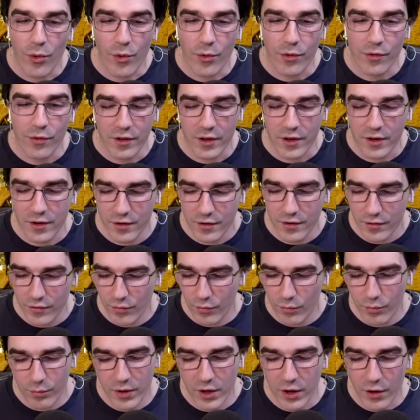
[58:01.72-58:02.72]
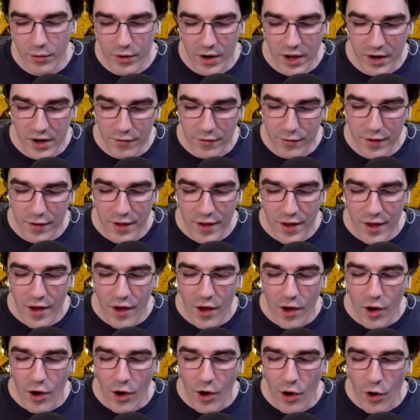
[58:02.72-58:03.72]
and you know kind of
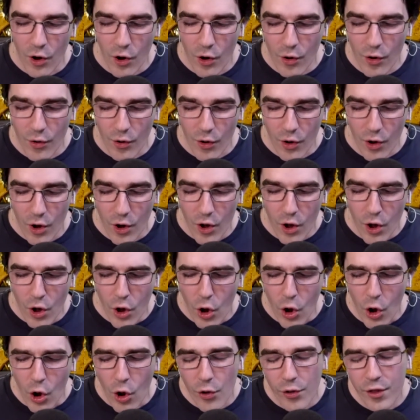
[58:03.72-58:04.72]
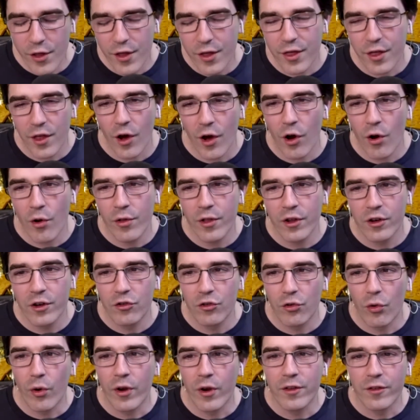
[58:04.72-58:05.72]
all all the all the
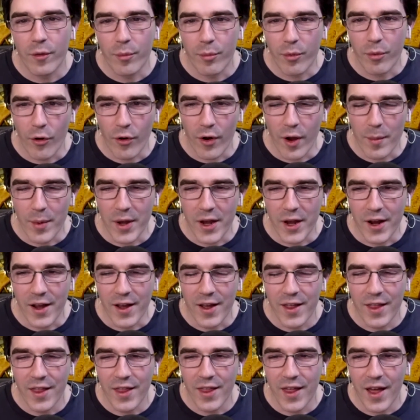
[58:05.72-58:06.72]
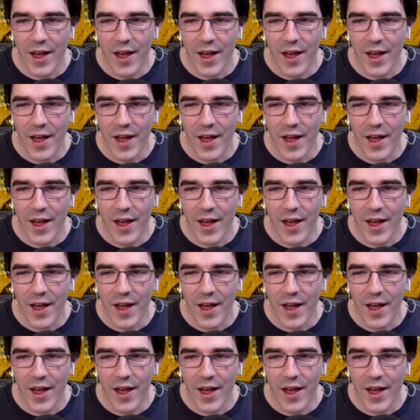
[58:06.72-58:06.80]
joys of programming that